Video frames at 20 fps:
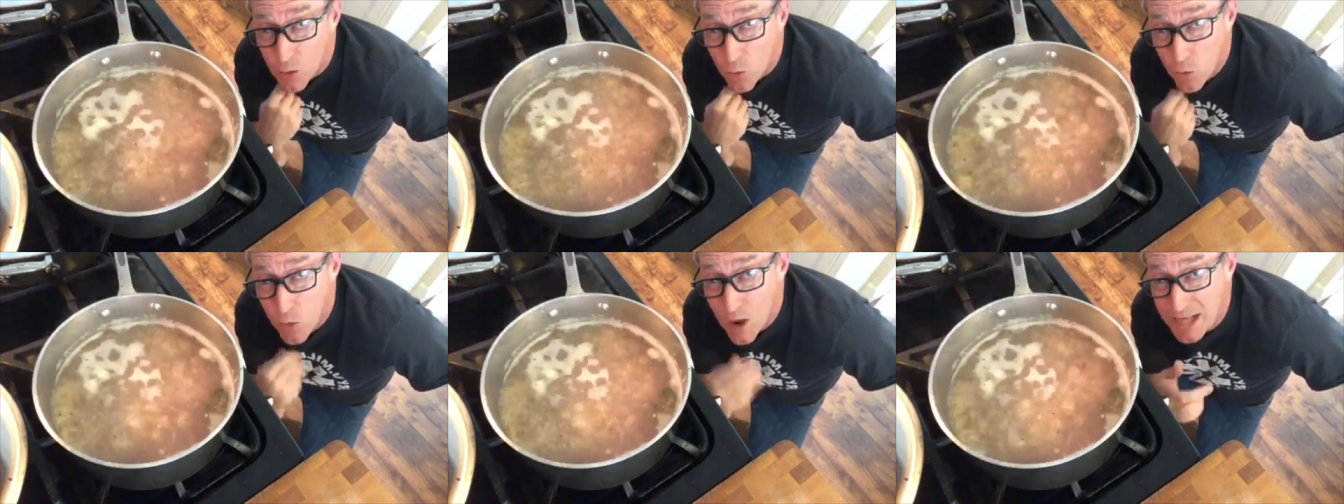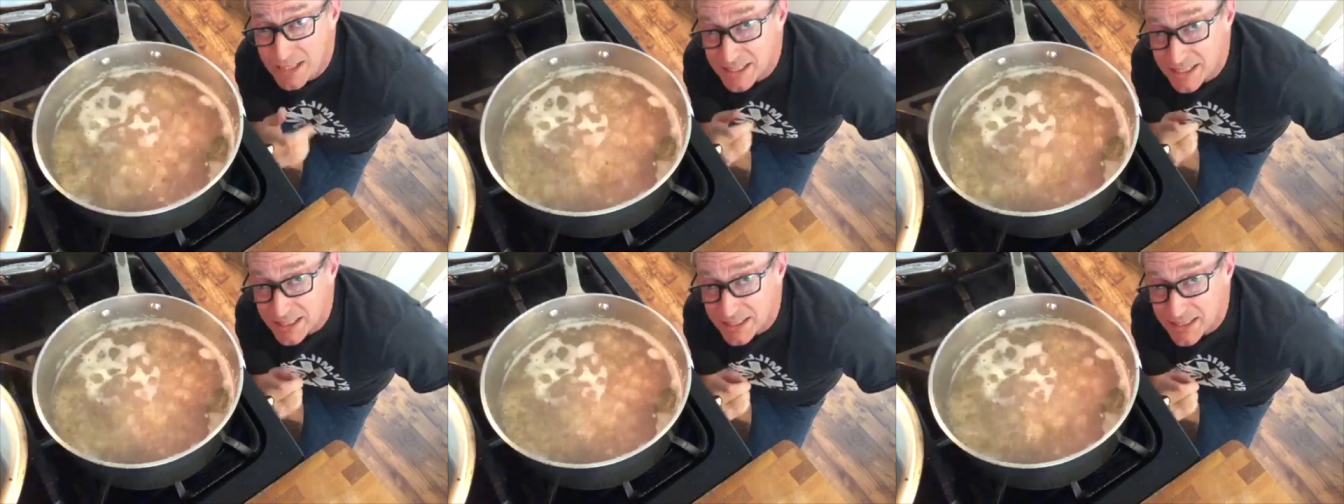
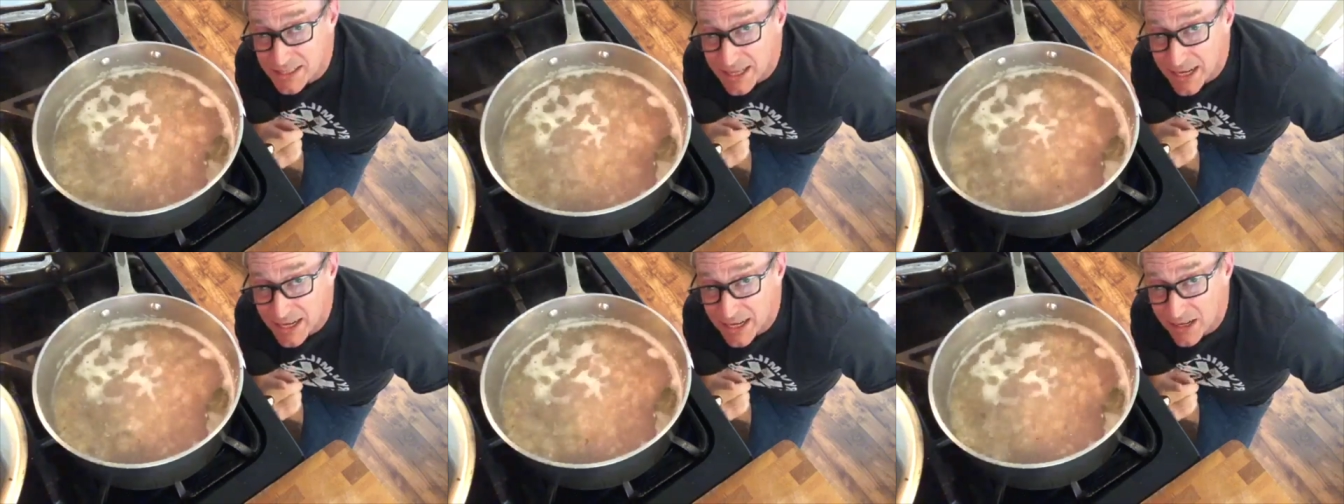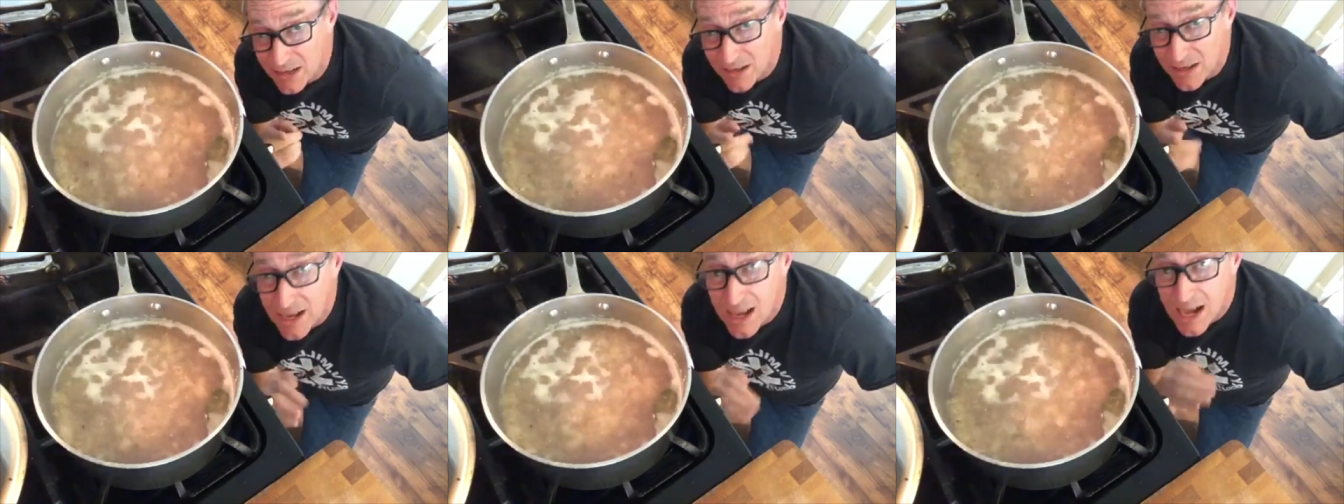Once it's
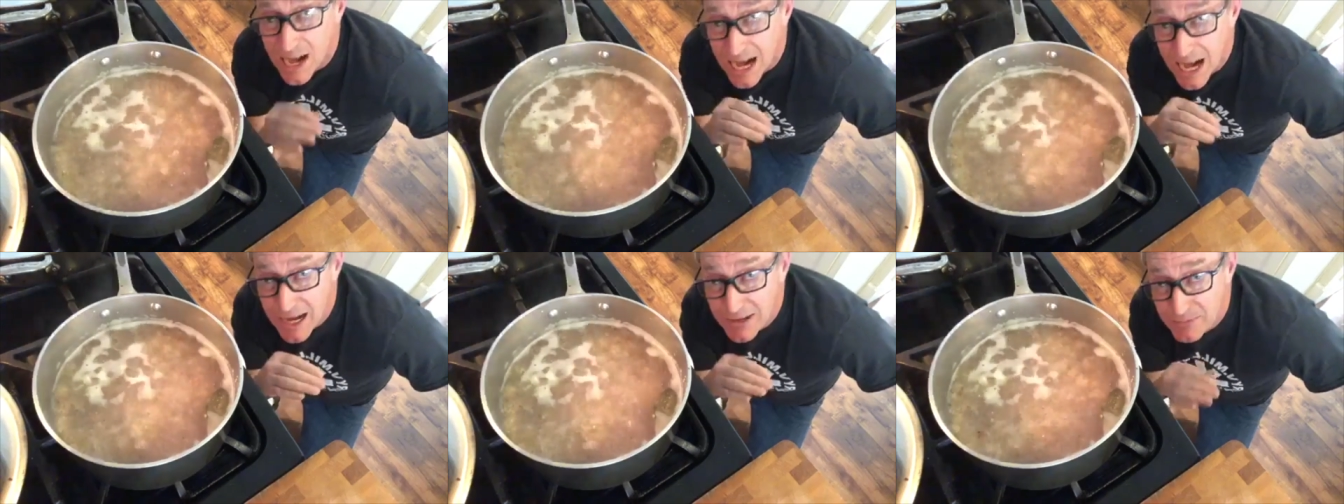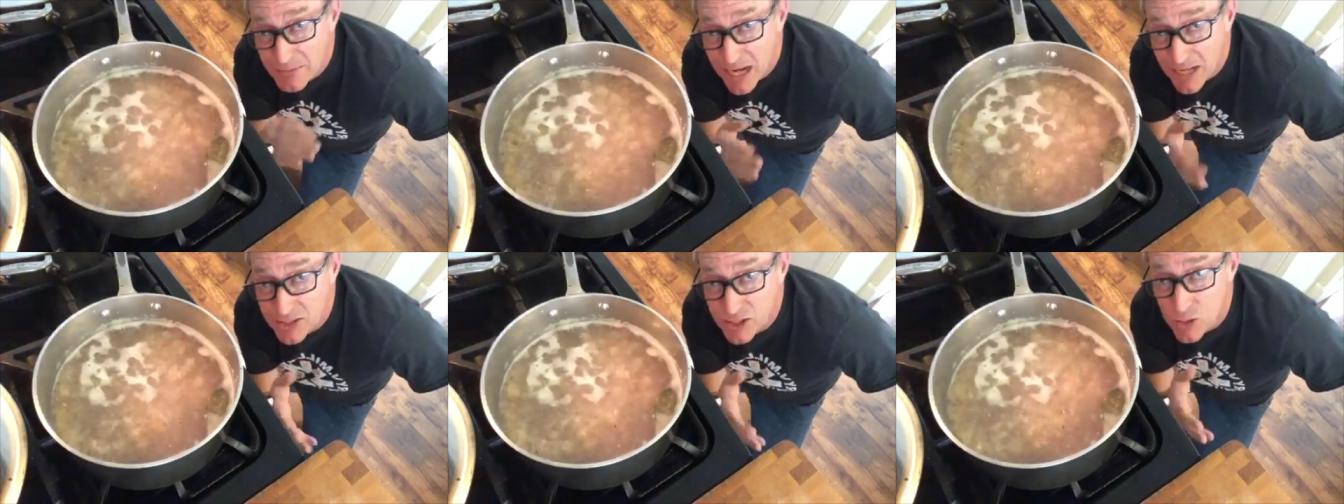there,
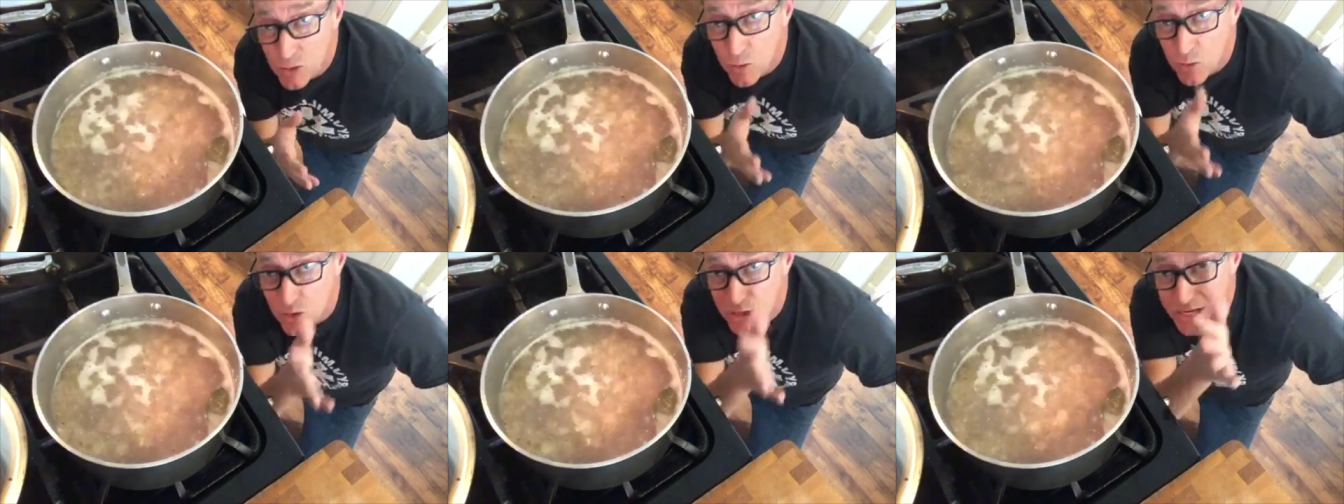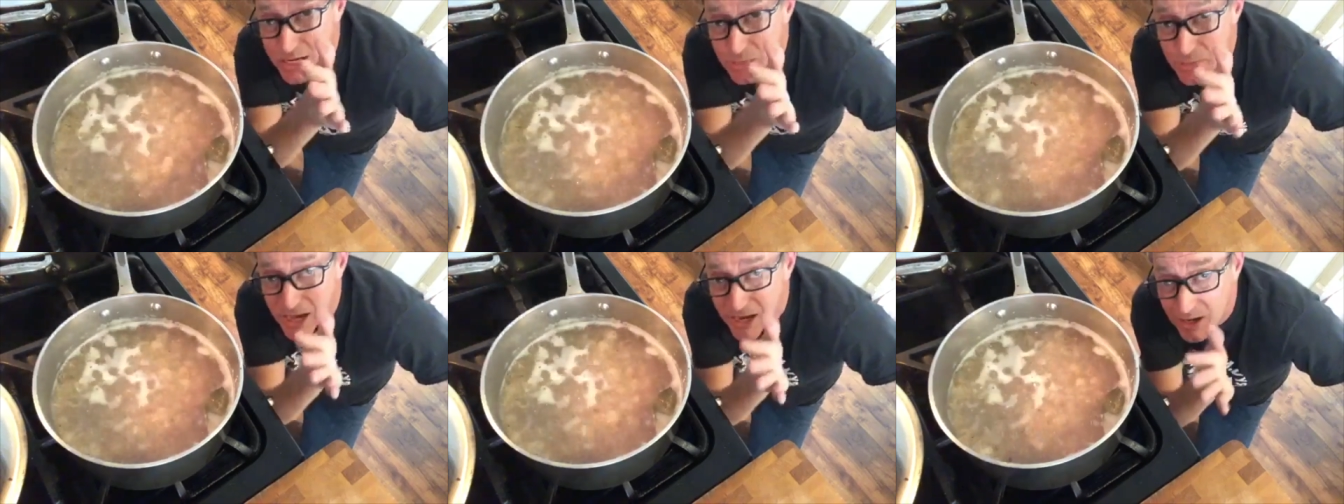I'm not so
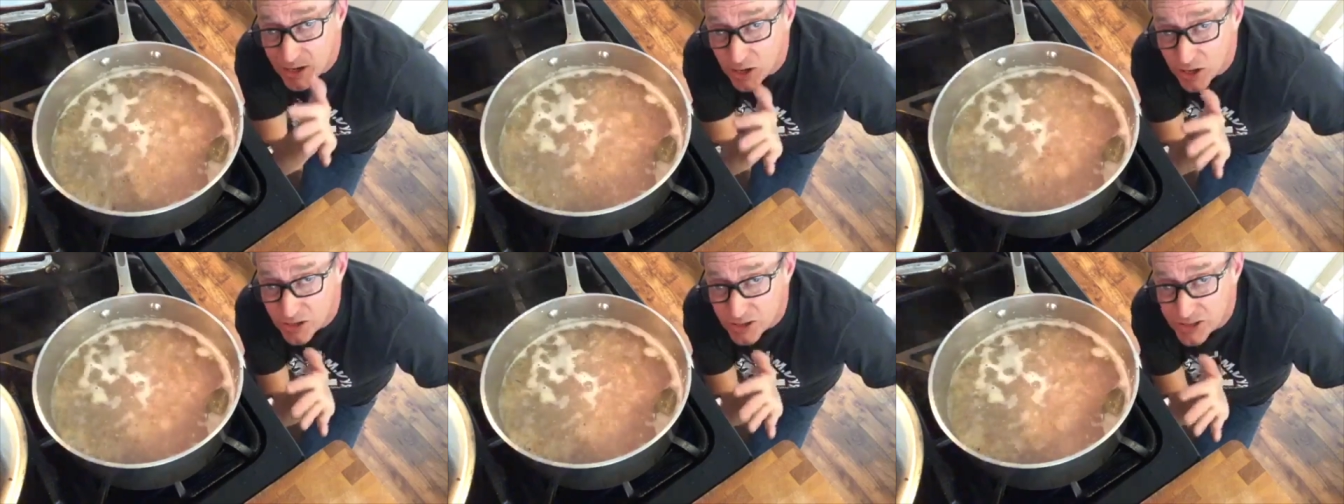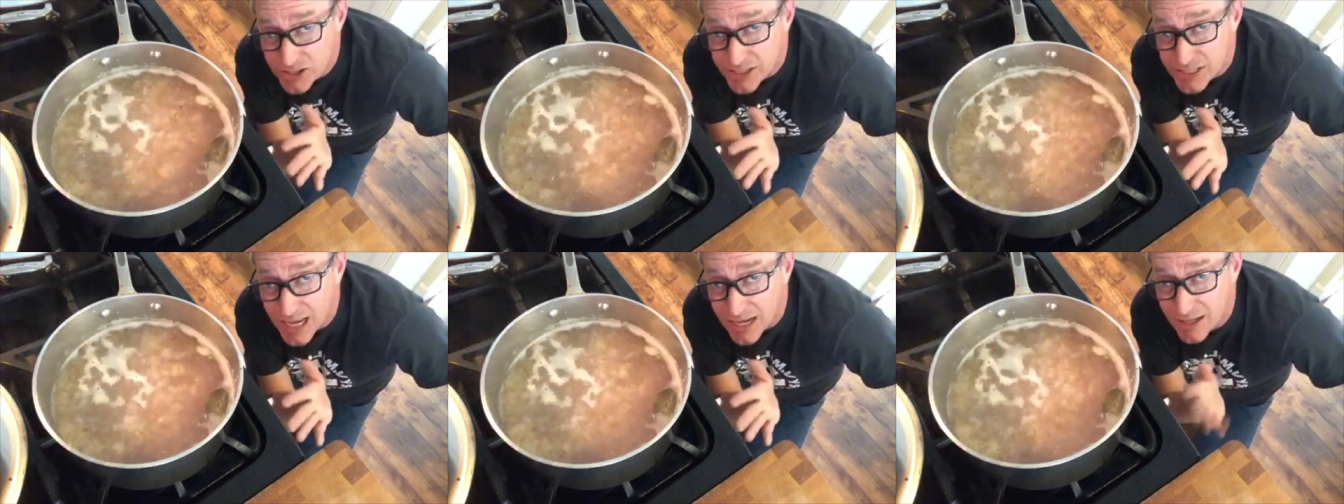worried about it all
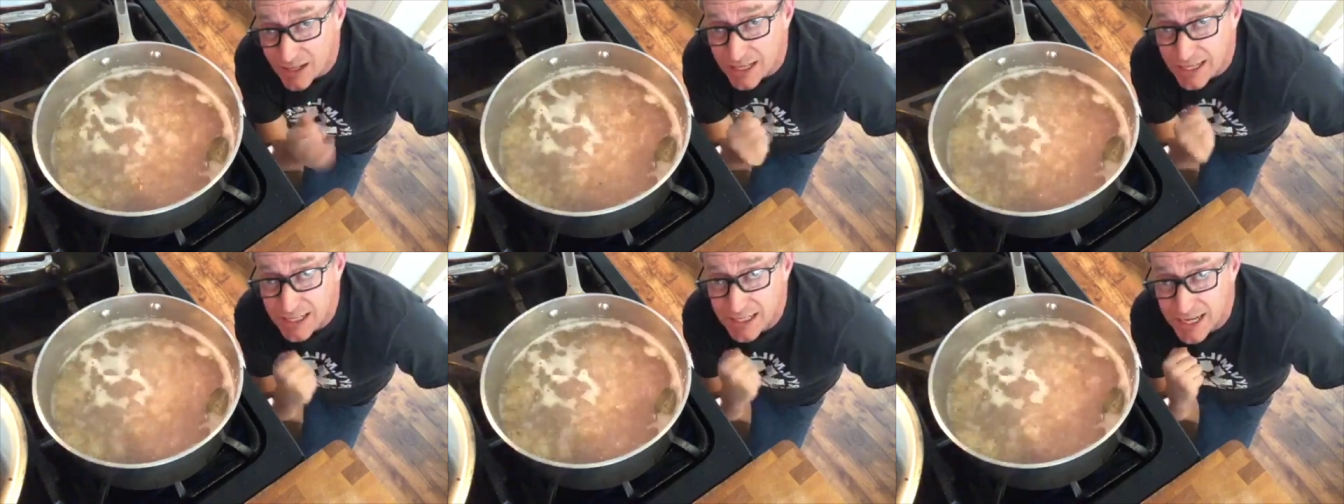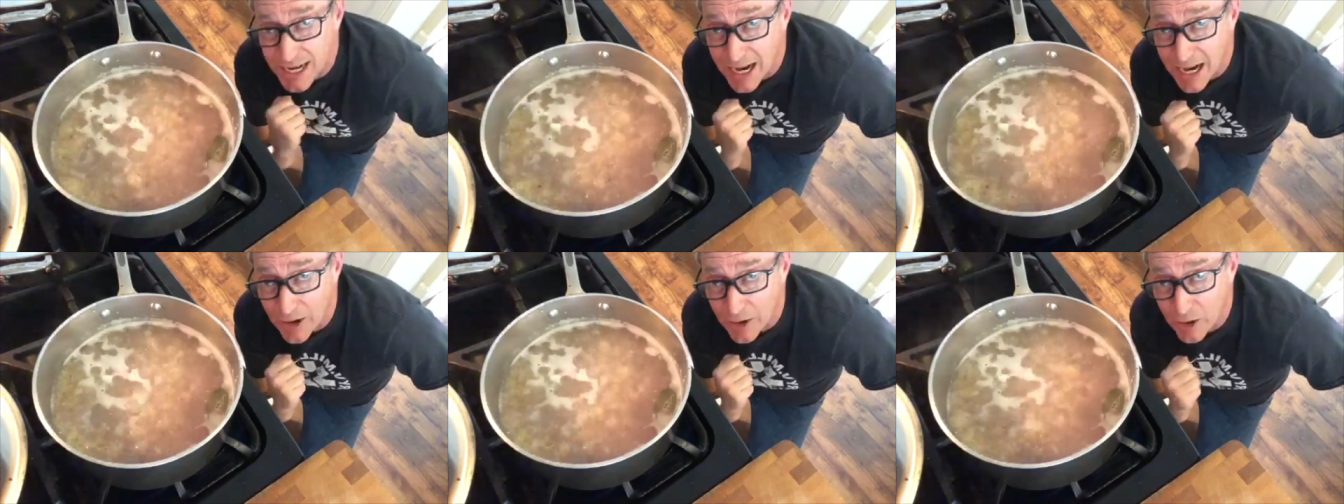settling
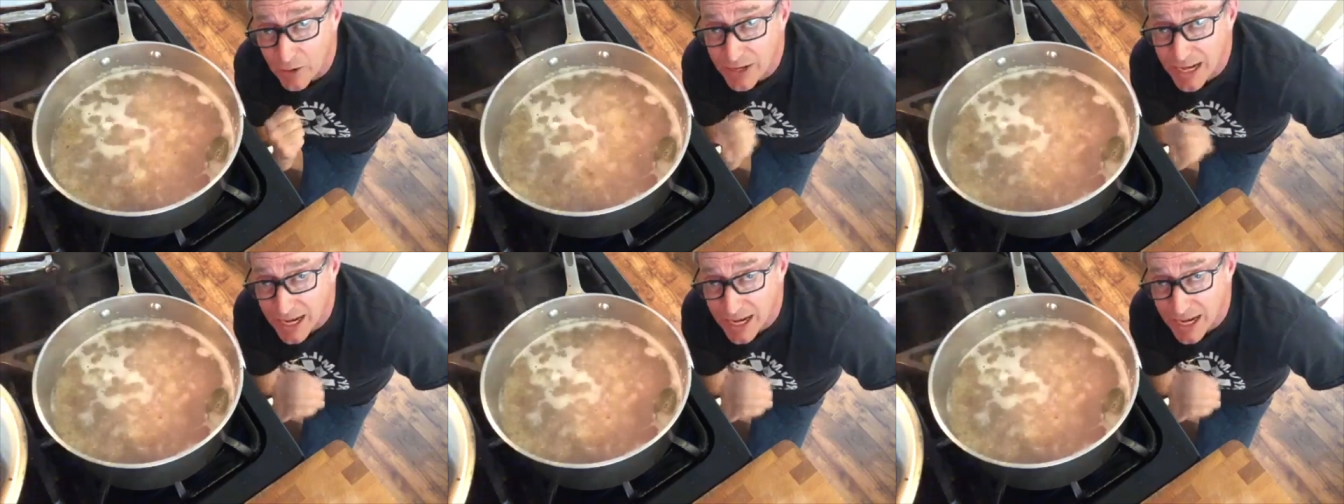down,